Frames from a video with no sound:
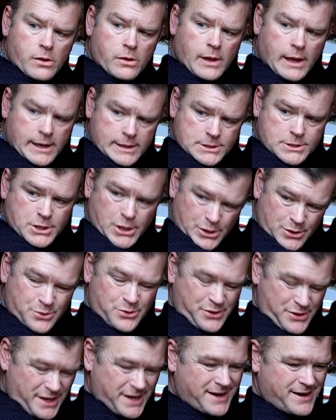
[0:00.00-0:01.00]
That's
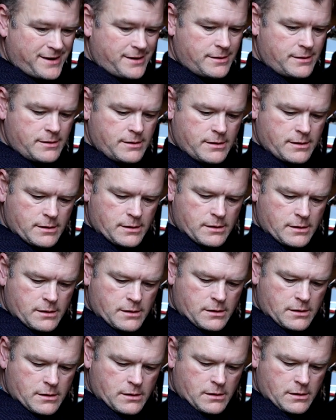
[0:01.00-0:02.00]
too thin.
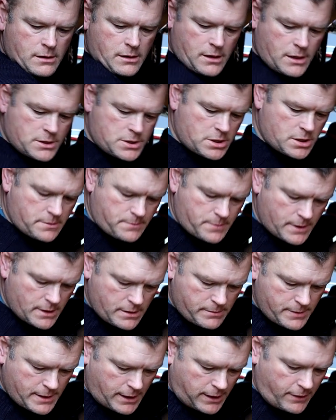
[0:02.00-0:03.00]
It should be
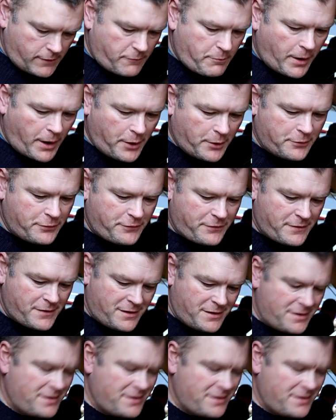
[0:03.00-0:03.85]
in the middle of both.